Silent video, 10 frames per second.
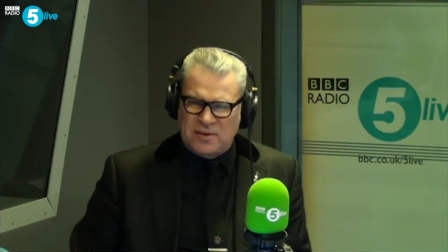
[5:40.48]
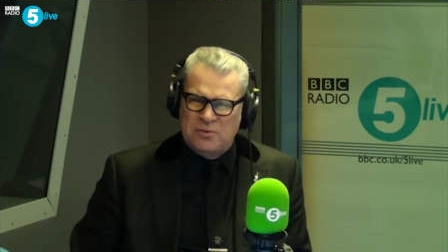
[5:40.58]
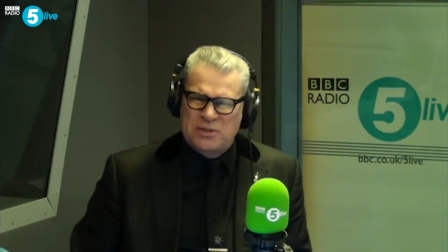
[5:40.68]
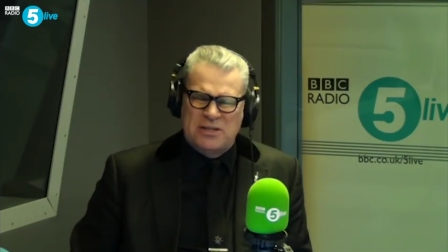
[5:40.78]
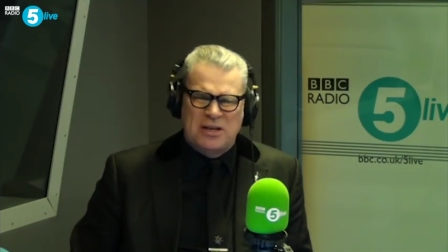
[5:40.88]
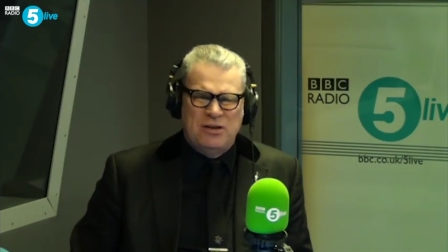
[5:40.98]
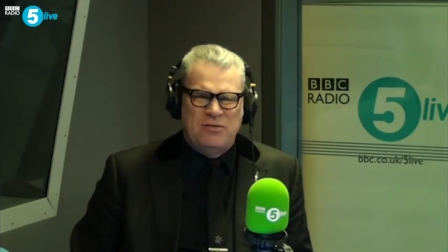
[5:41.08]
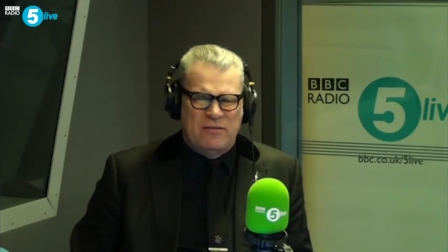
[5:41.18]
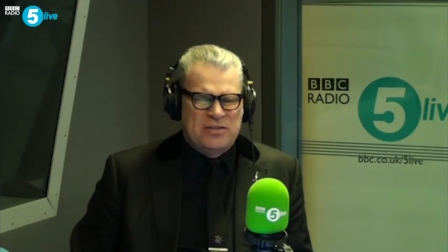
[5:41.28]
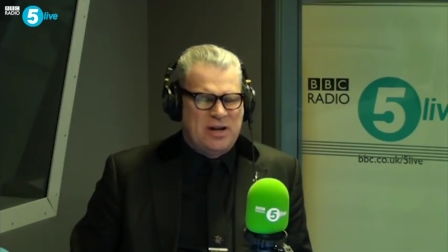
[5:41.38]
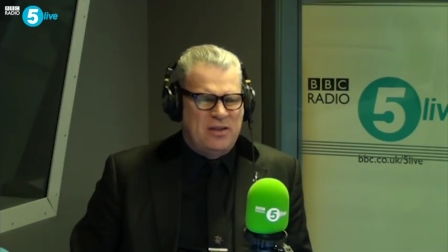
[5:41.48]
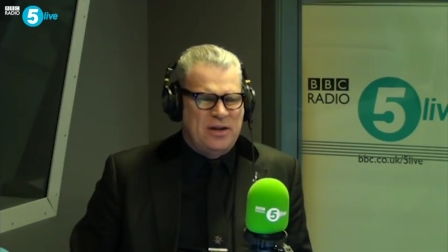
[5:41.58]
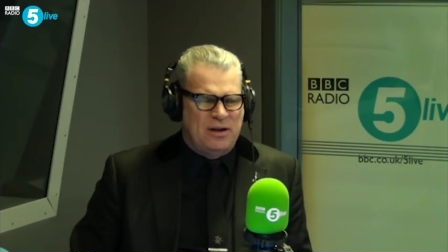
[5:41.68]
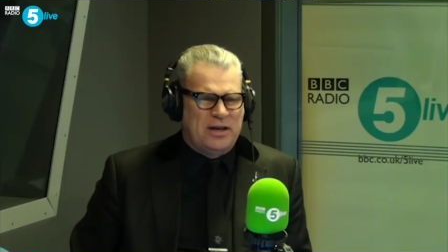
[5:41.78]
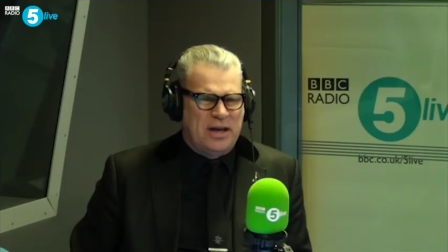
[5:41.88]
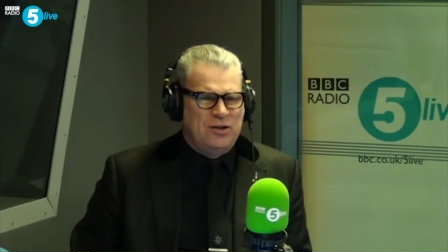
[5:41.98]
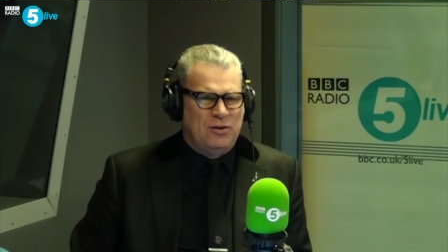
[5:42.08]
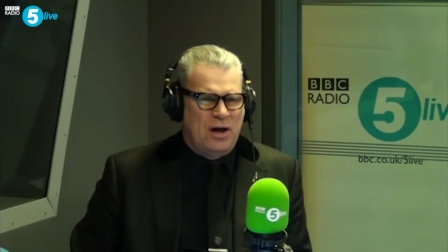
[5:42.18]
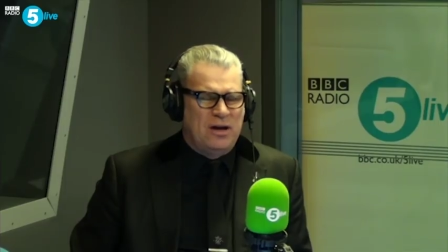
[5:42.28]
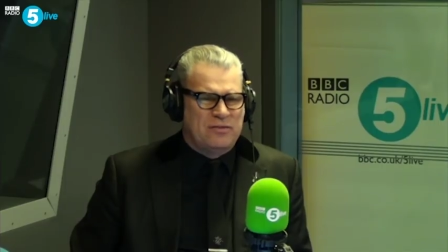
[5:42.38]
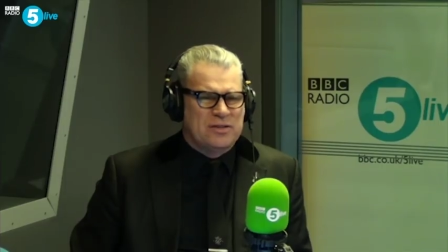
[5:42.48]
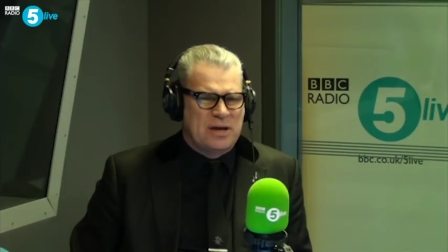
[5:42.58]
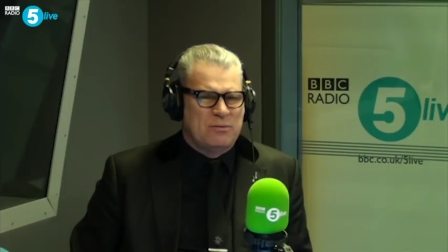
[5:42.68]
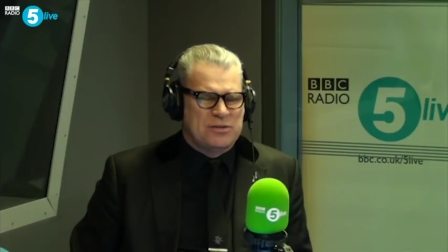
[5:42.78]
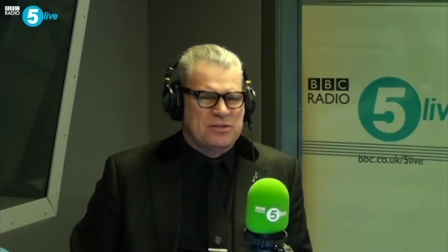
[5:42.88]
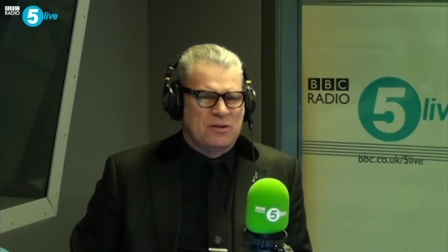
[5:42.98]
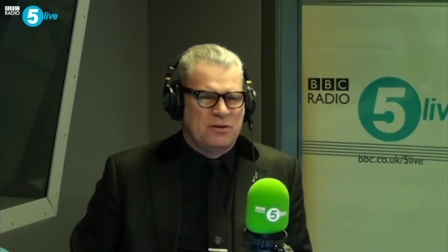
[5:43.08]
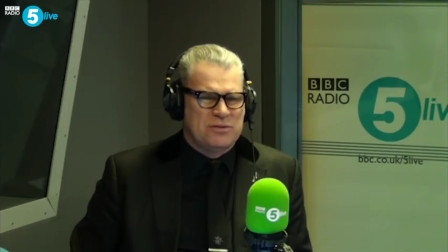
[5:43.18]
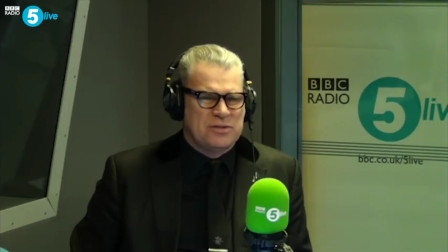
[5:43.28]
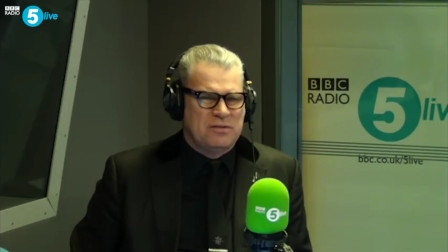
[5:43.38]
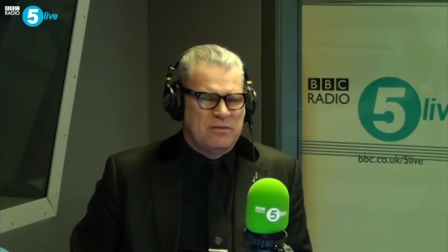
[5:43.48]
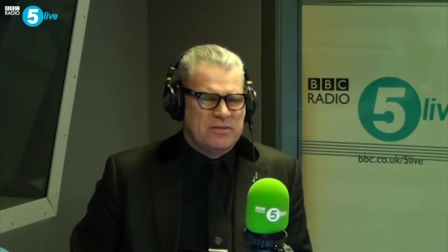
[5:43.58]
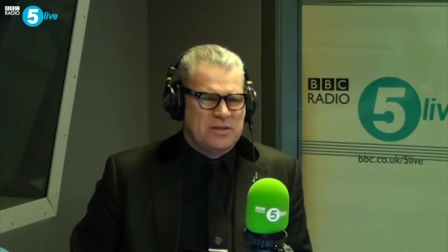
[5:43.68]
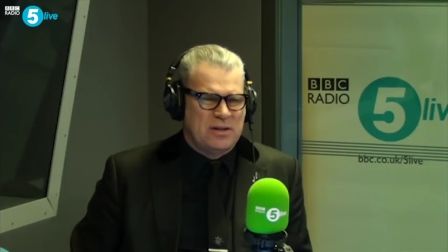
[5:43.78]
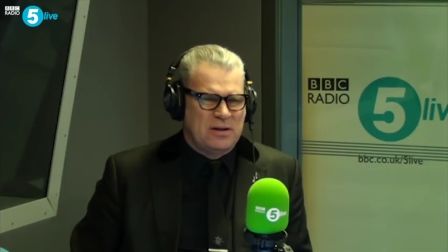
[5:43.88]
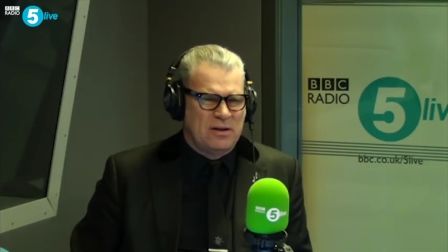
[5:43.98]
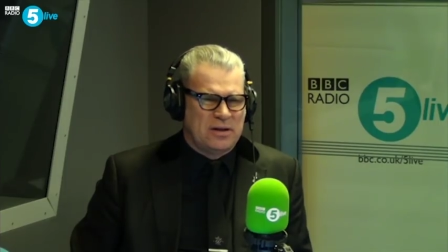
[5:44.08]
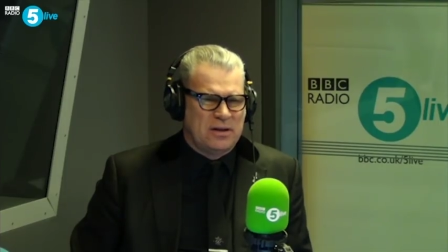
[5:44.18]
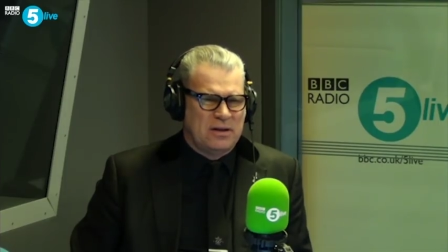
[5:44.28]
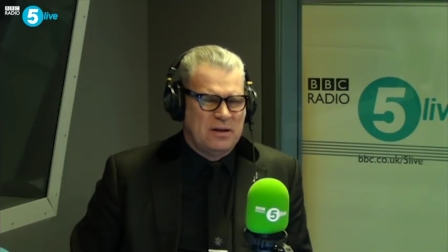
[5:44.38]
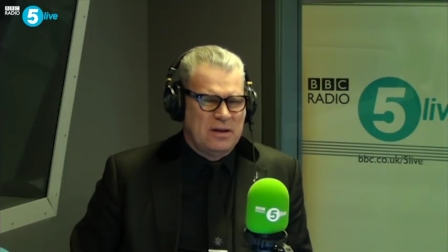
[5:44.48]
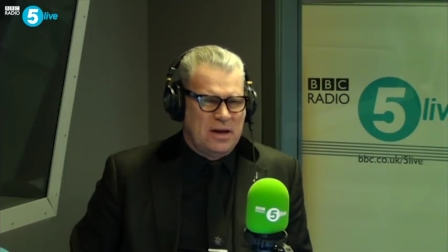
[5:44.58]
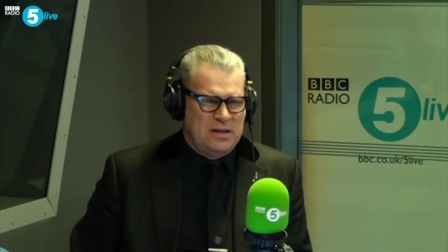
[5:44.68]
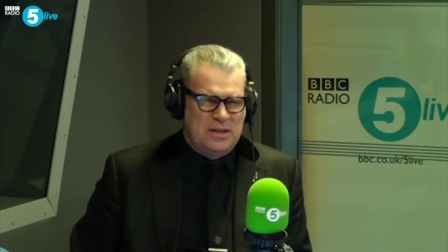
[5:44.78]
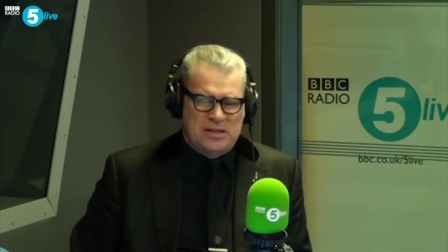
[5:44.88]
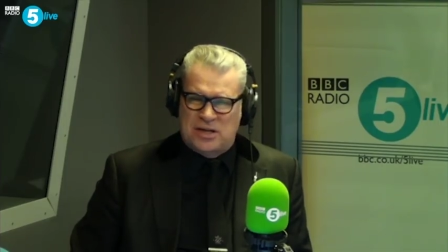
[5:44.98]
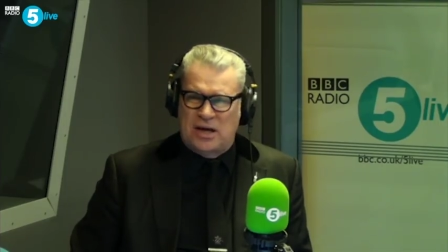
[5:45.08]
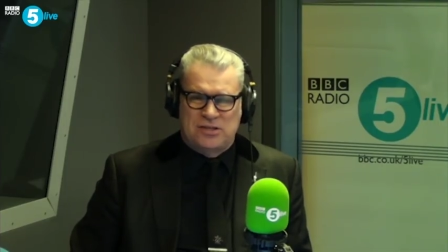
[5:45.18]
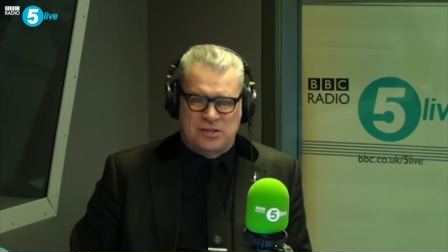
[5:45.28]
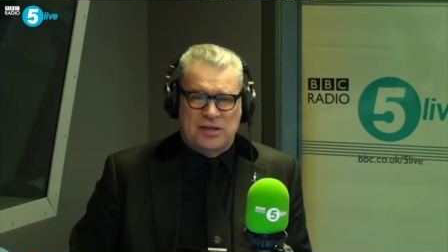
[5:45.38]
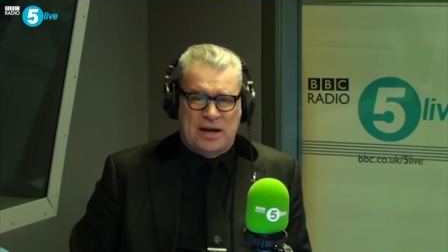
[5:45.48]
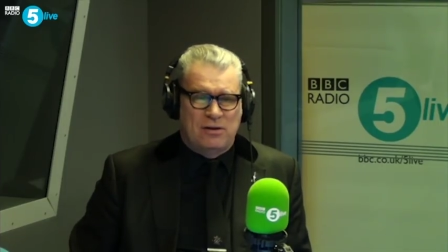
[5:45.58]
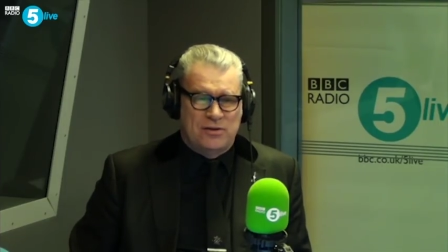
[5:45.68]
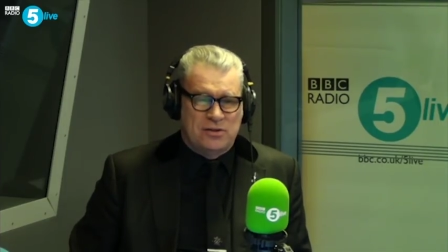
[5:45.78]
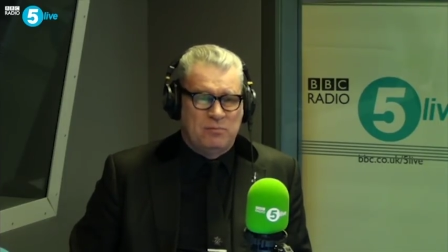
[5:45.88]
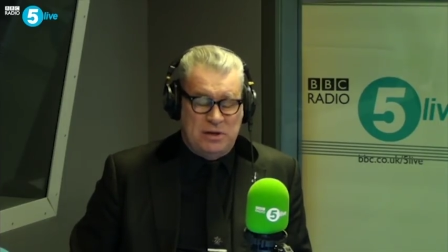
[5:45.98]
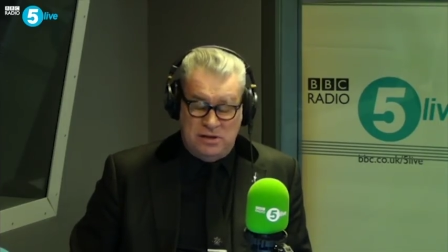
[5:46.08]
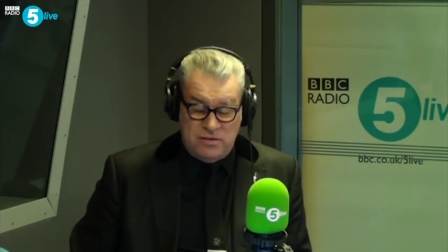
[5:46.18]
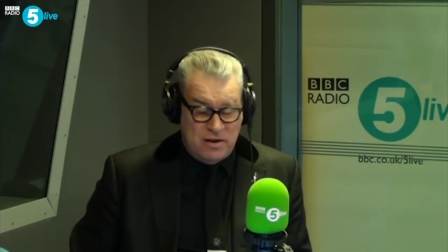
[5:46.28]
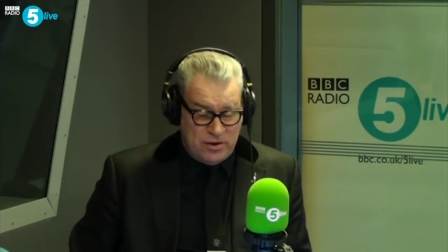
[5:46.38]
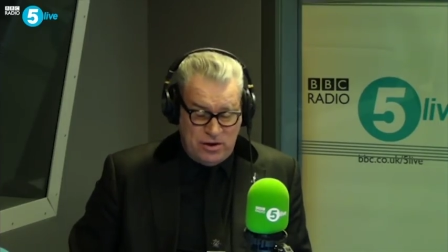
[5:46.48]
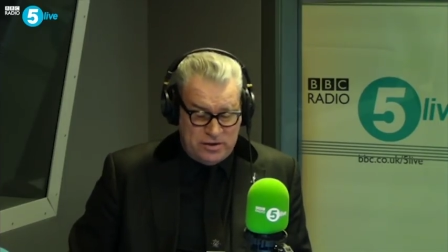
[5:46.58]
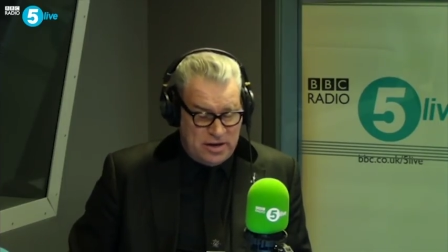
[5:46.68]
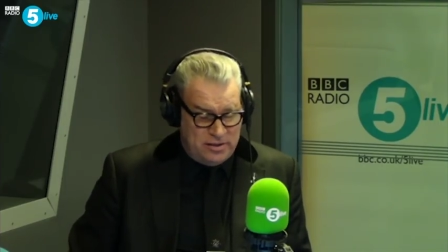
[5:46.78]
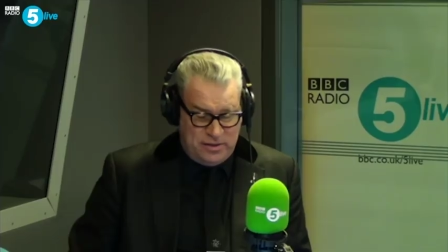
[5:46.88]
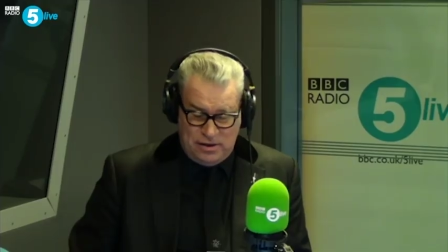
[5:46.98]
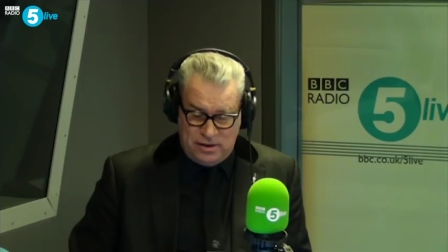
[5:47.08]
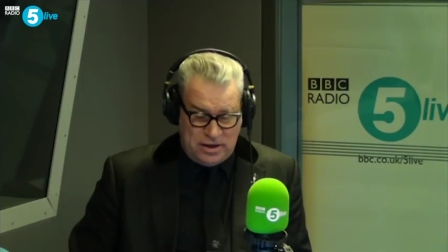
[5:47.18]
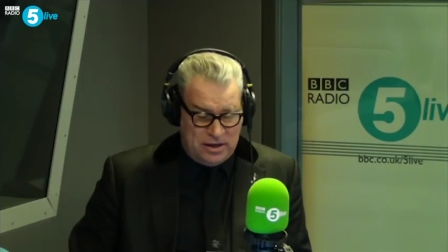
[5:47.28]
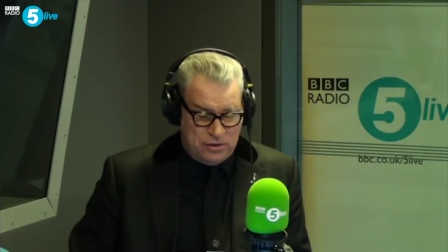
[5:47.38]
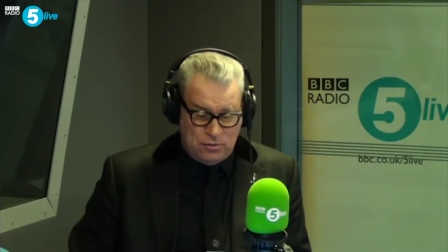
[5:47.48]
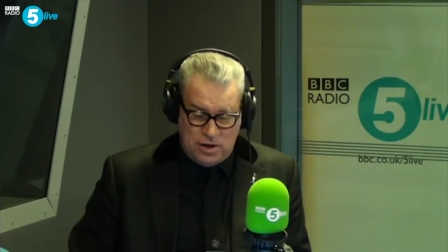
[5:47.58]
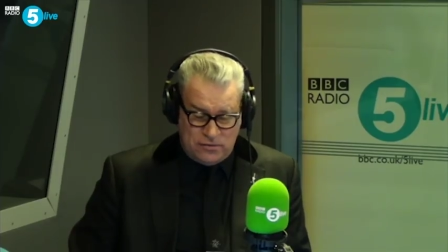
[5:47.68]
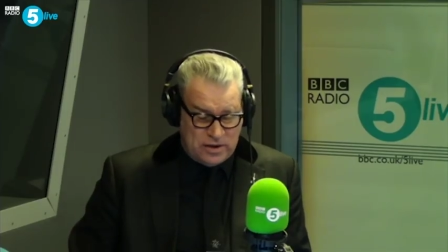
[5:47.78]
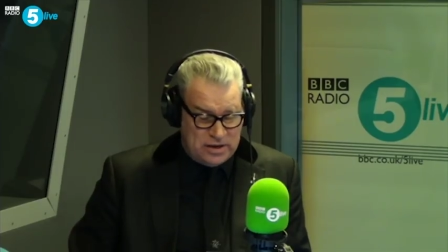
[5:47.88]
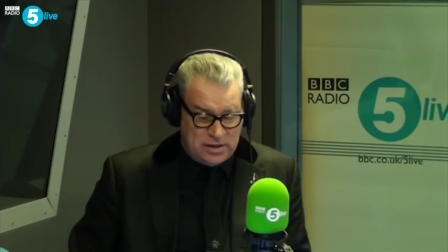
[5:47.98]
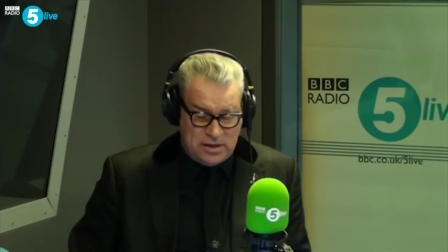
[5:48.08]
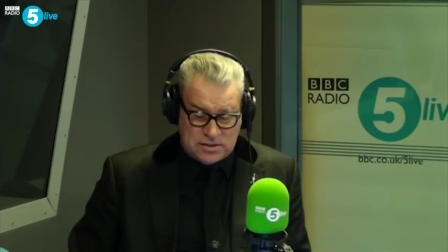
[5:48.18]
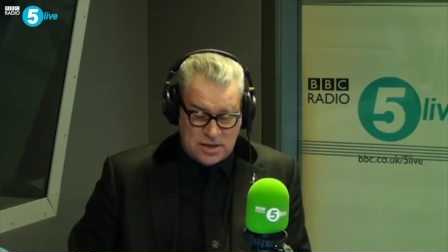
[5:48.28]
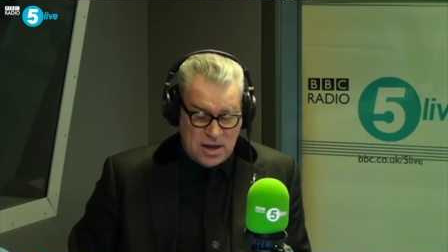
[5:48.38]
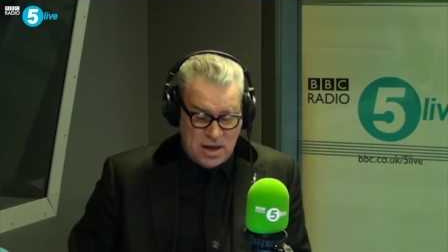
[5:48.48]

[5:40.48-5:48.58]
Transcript: was it like you've never seen anything like it in your life? Because that was the song, wasn't it? You've never seen anything like it. And in this case, the tagline should have been you've never heard anything like it in your life. It is.